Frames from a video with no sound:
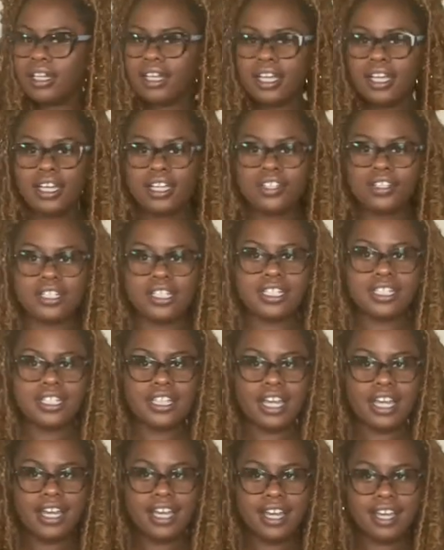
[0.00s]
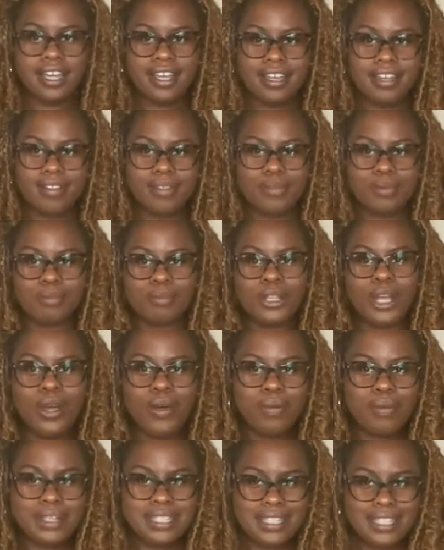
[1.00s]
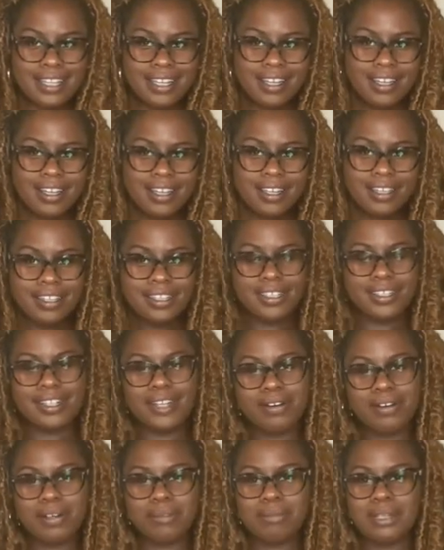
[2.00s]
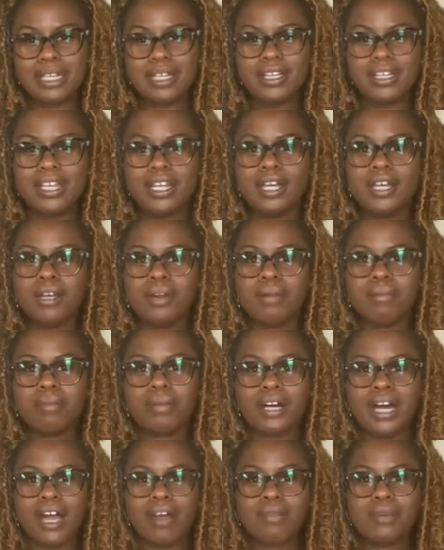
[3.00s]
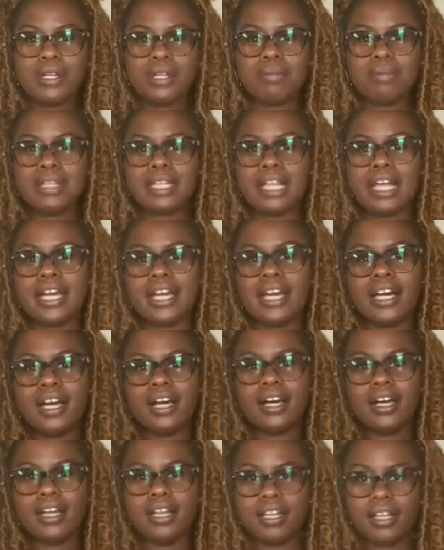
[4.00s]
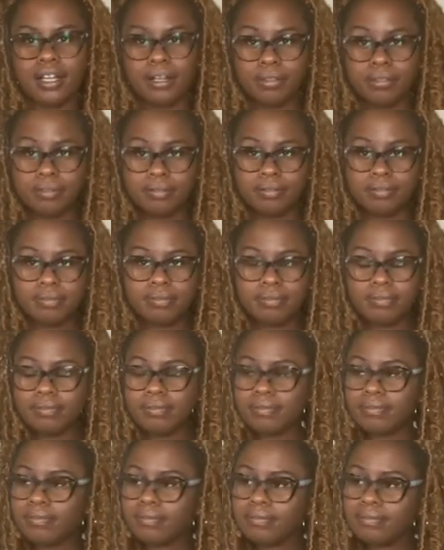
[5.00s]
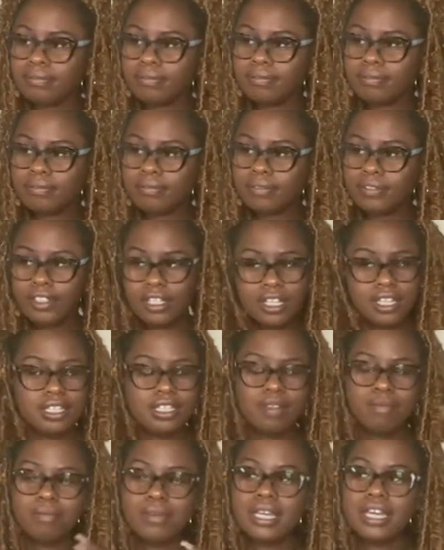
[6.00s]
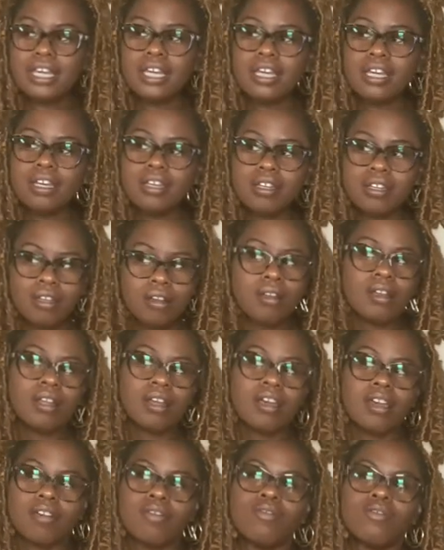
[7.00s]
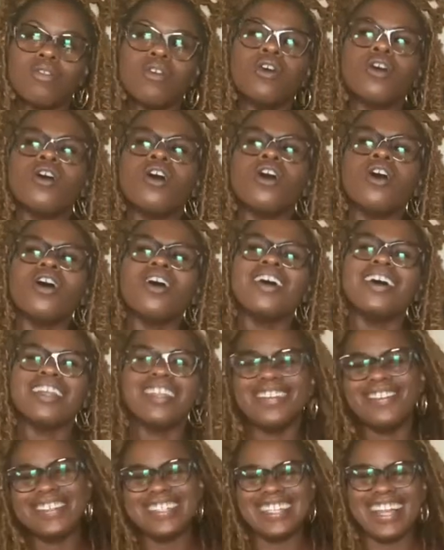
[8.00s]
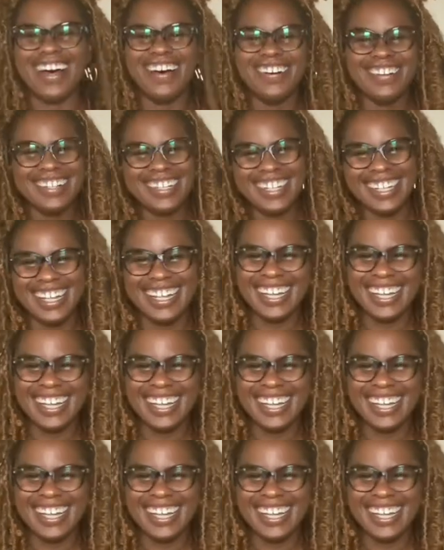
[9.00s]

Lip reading: And she's like, what's good, you know what I mean? But I wanna be like, hello, is it me you're looking for? Let me stop.